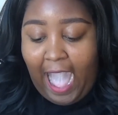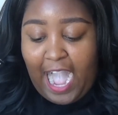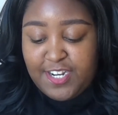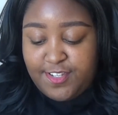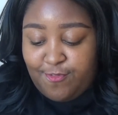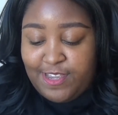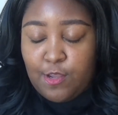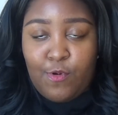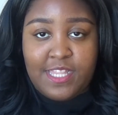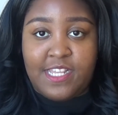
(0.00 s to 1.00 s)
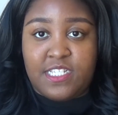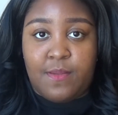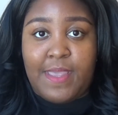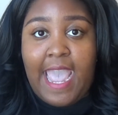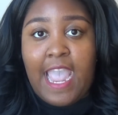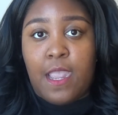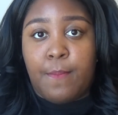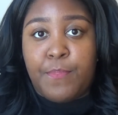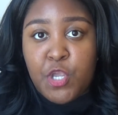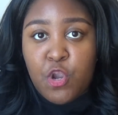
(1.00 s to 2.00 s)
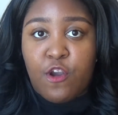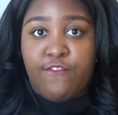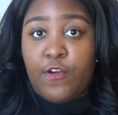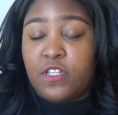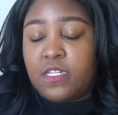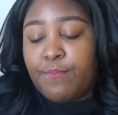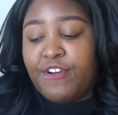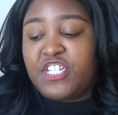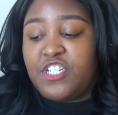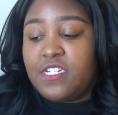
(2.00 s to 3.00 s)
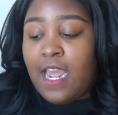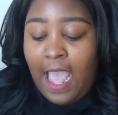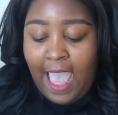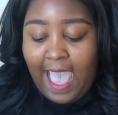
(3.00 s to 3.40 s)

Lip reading: I just really want this to be a pure first impression.